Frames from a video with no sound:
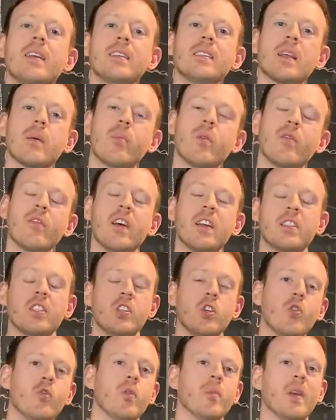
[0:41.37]
is that prevents
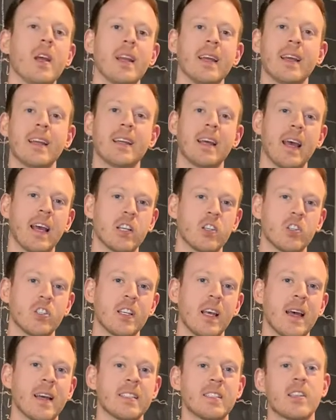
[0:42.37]
you from getting into
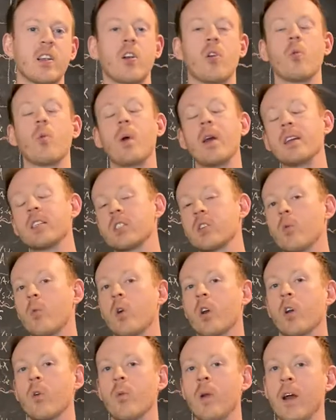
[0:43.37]
exercise, there are ways to
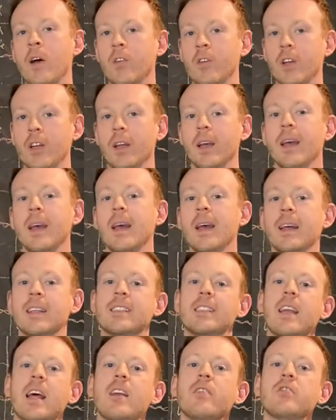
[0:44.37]
work around it.
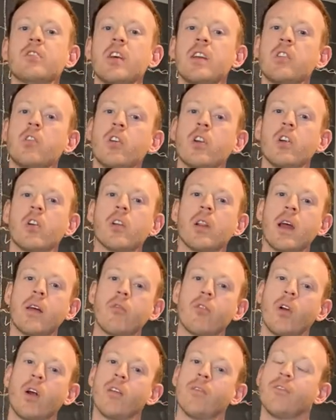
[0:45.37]
Instead of centering your life
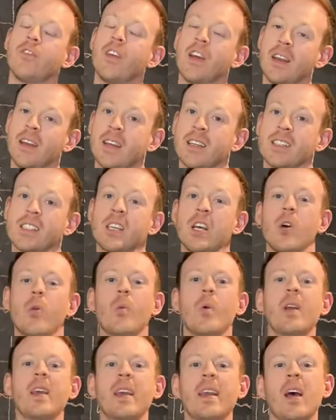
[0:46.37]
around fitness, we
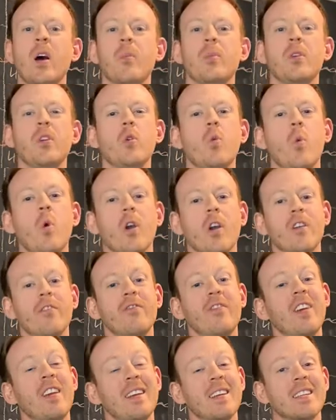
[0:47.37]
can help you work
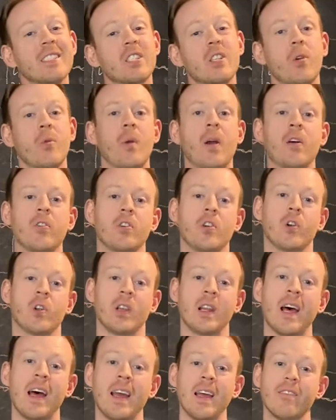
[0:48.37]
fitness around your
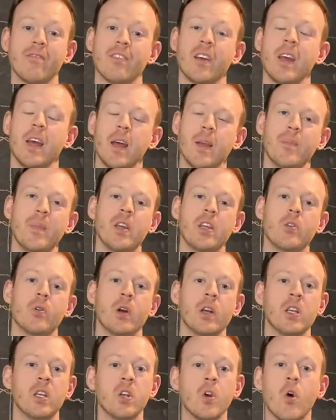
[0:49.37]
life and meet you
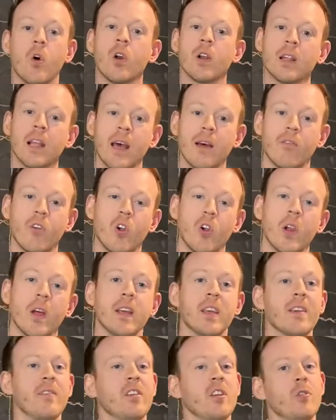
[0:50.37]
at your level,
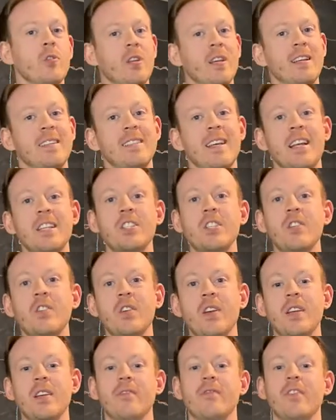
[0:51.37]
giving you the attention you
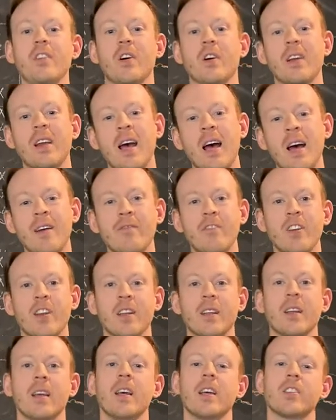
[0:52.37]
need to feel confident
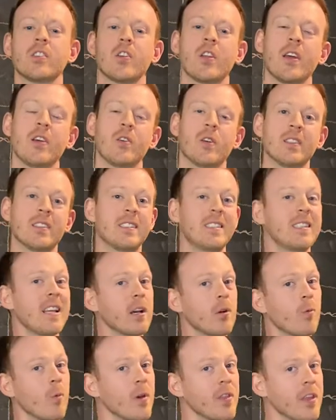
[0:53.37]
so that you can stick
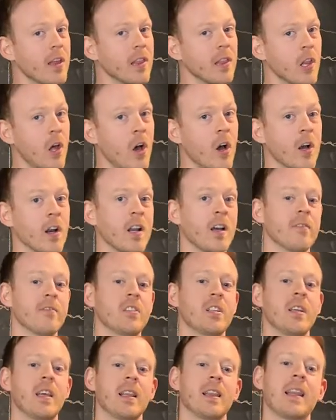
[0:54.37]
with it long enough to
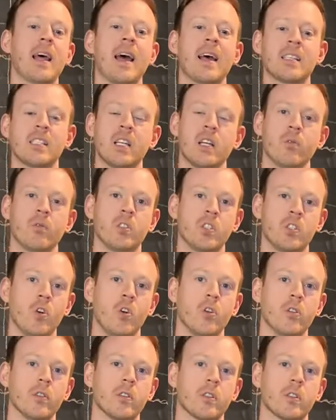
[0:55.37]
get lasting
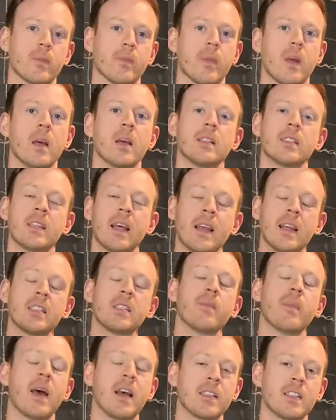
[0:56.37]
results. Send us a
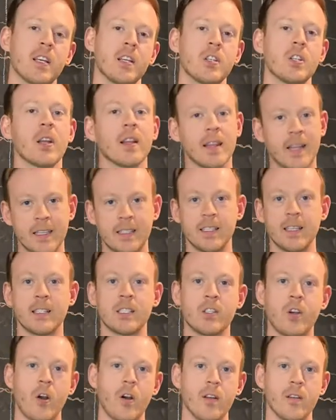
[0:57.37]
message and let's get
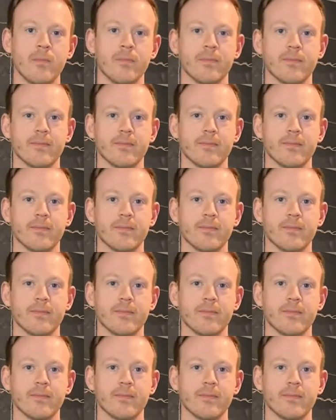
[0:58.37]
started.